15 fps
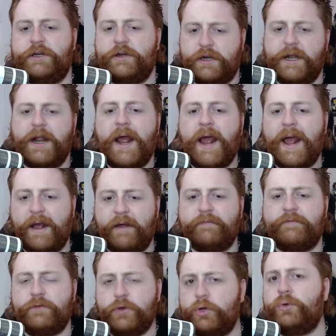you're gonna
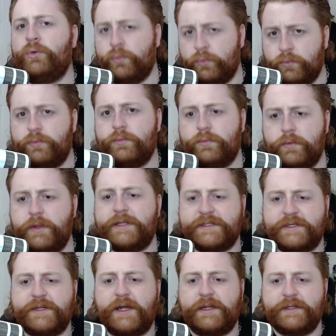have new
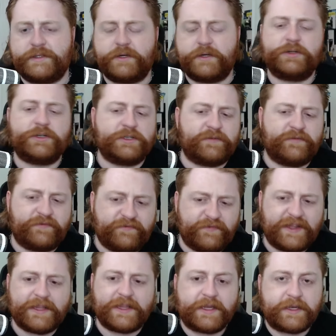insights or just
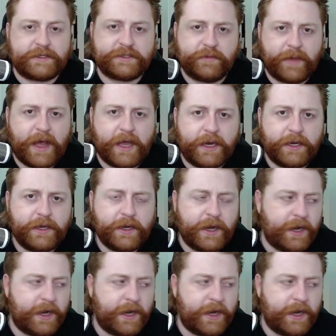feelings about it.